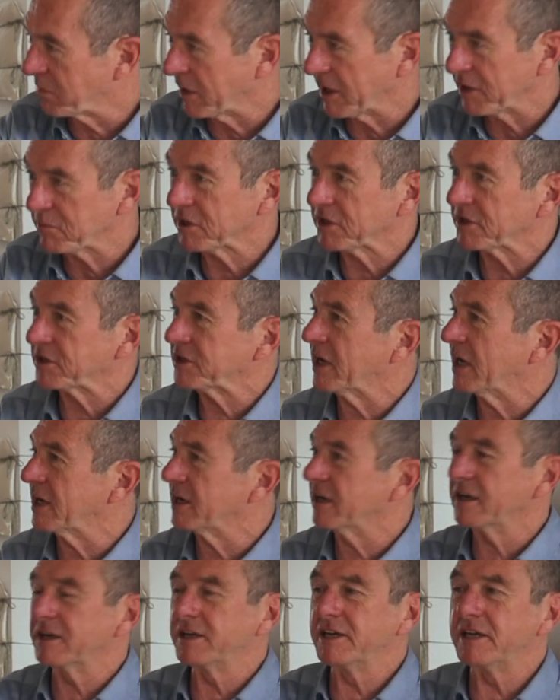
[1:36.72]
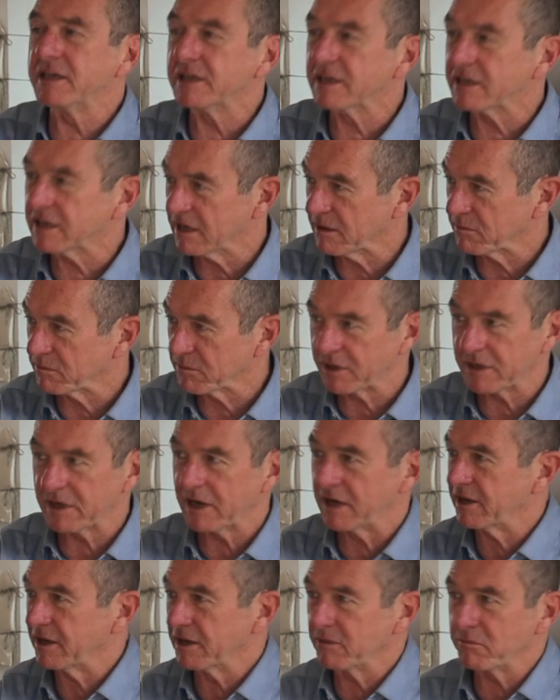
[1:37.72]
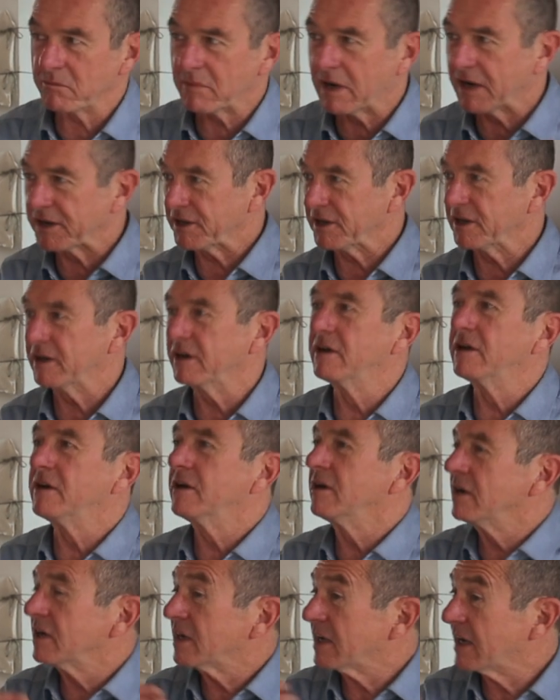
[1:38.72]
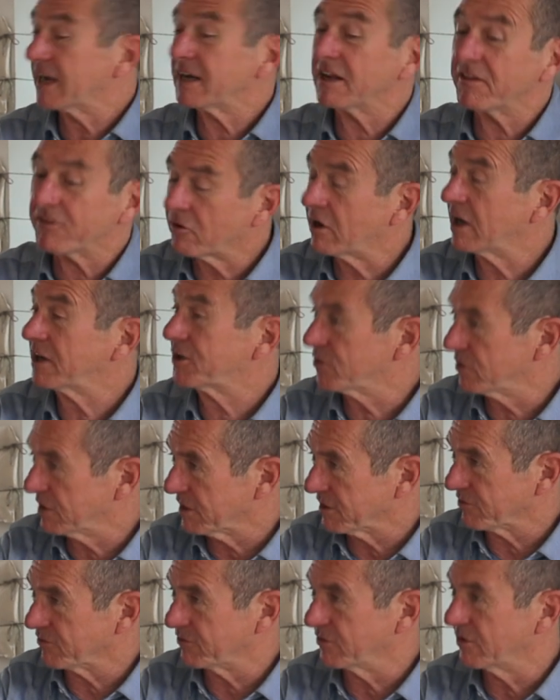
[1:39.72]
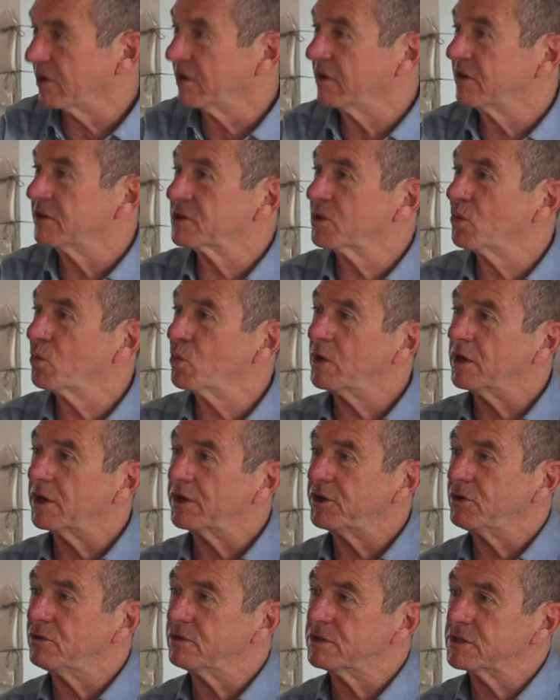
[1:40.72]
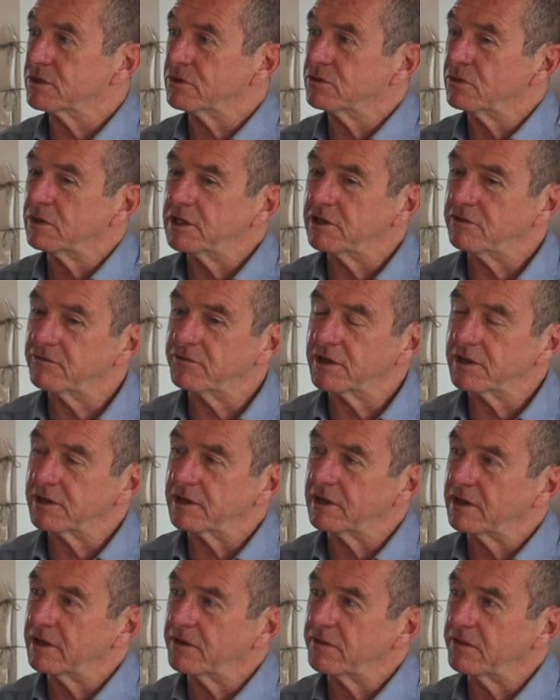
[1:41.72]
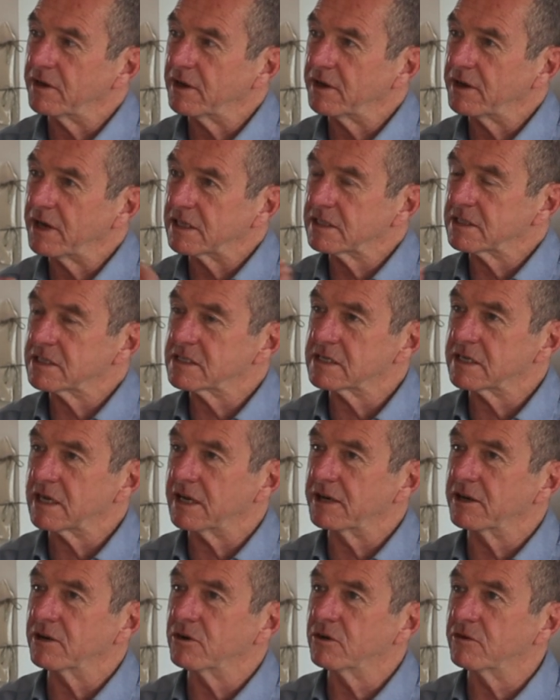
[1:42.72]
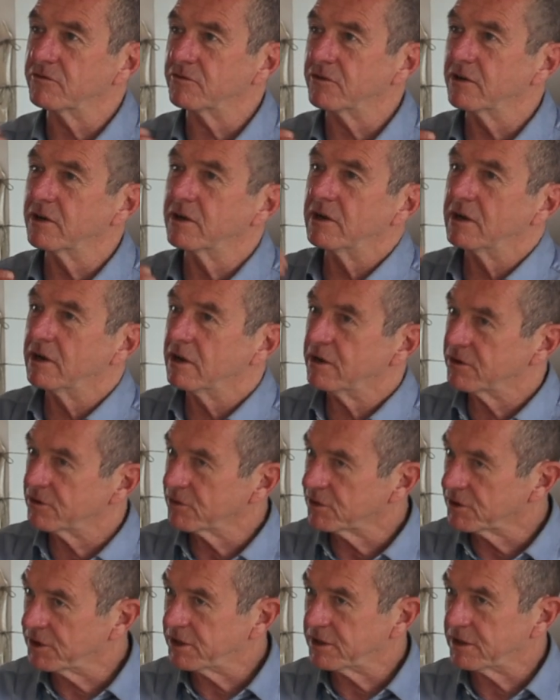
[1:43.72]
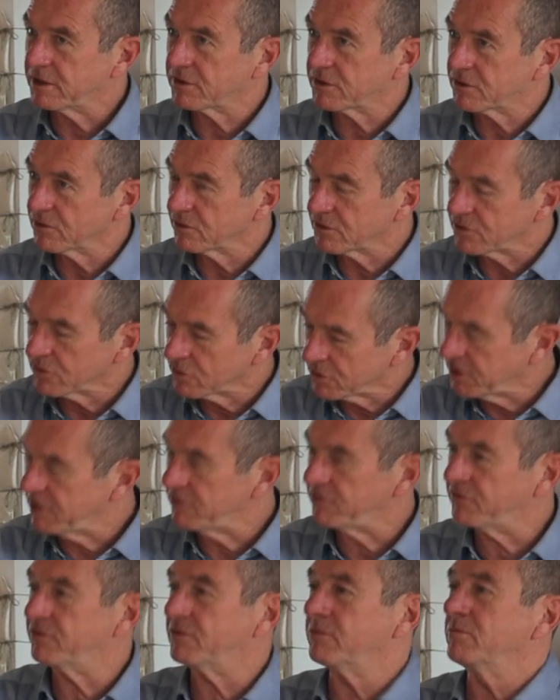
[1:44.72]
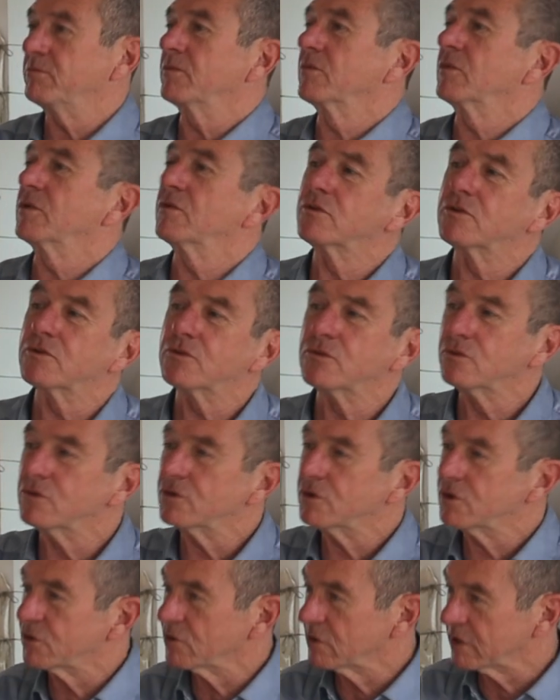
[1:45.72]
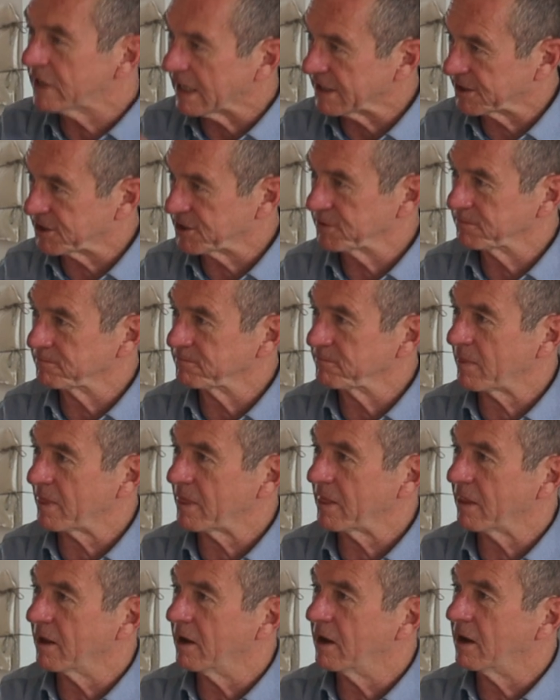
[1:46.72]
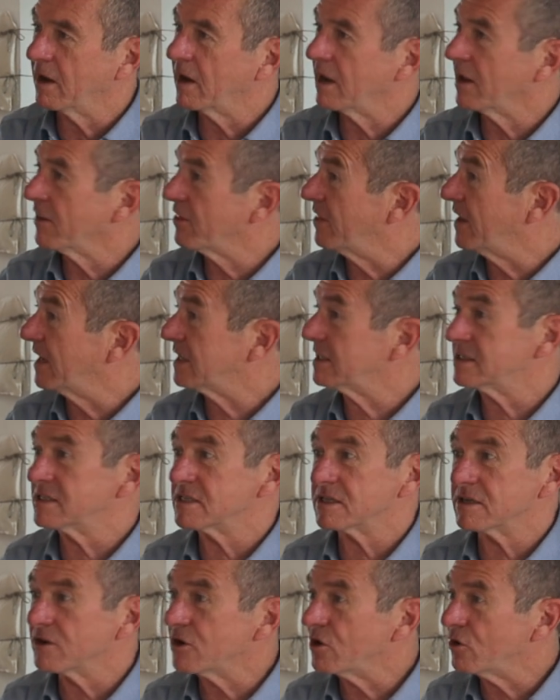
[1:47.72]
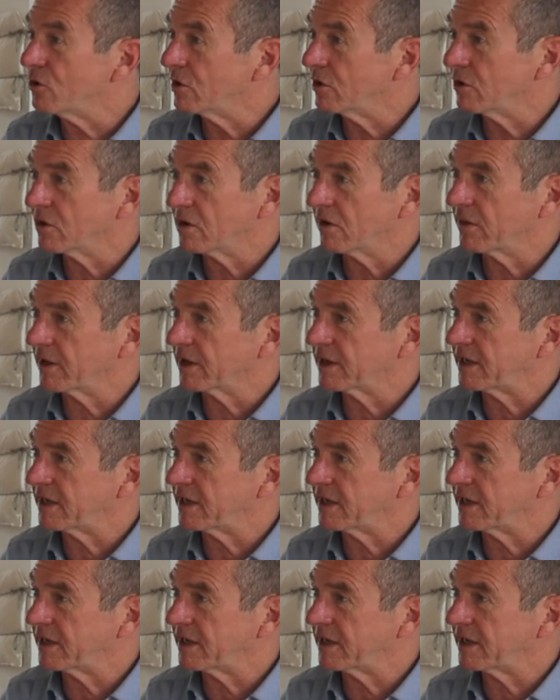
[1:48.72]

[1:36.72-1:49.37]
a payment, getting an income, getting money, getting the right to live. So we are used to living in an understanding of to, to, to give, to, to get. Mm-hmm. And that is no longer